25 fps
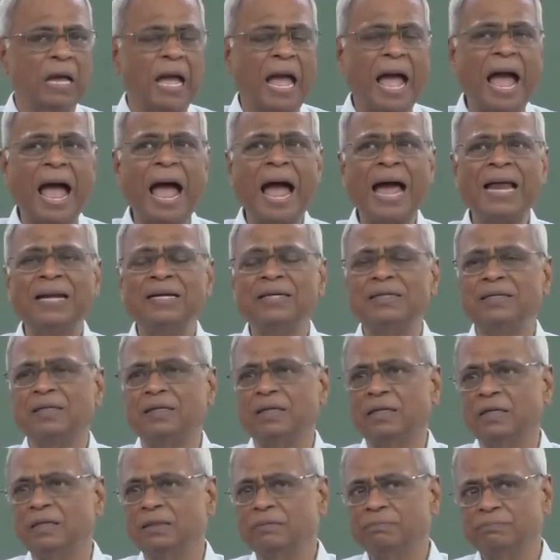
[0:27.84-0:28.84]
and
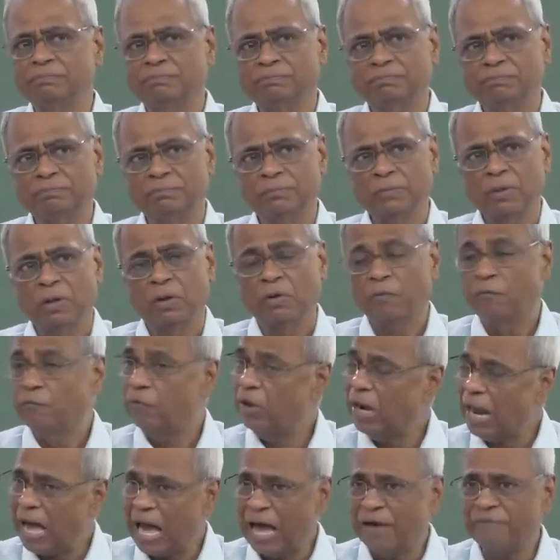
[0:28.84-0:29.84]

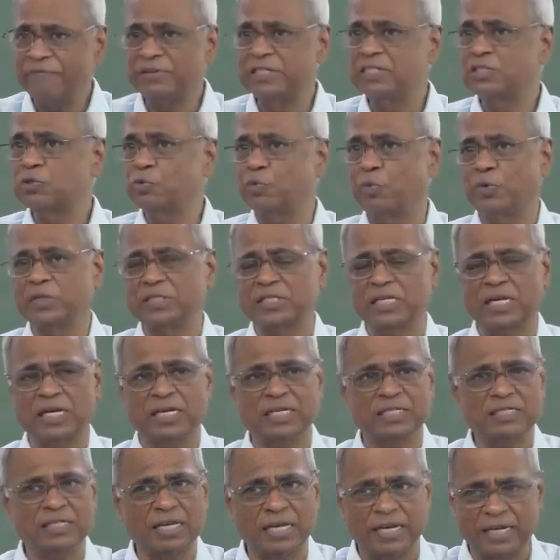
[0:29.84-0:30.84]
will have its
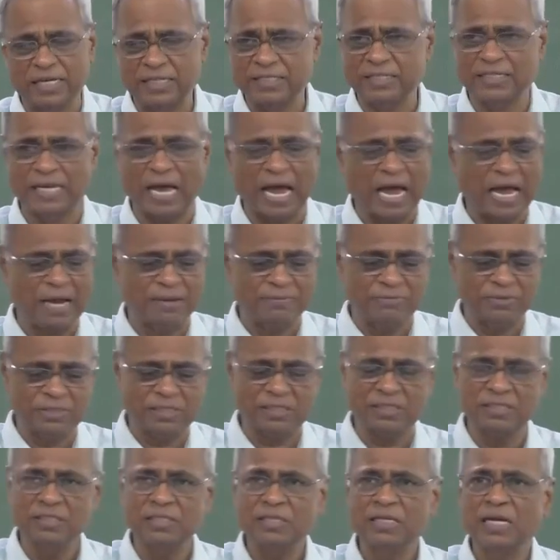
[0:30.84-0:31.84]
quizzes and
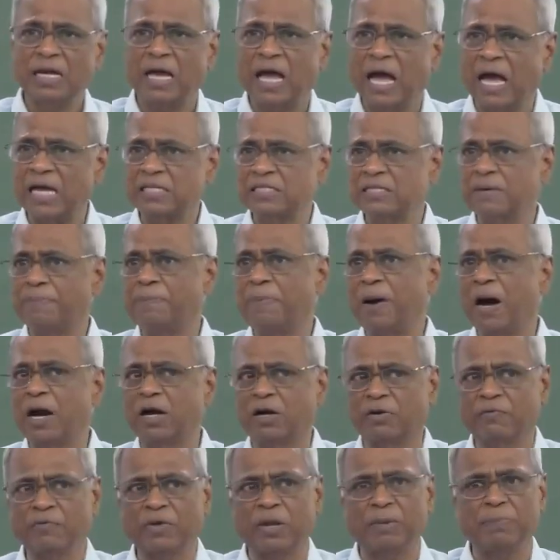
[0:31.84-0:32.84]
exams as a
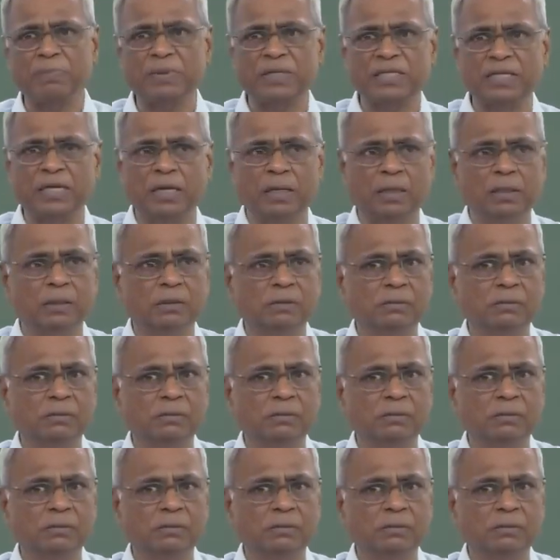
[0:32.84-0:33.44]
part of NPTEL.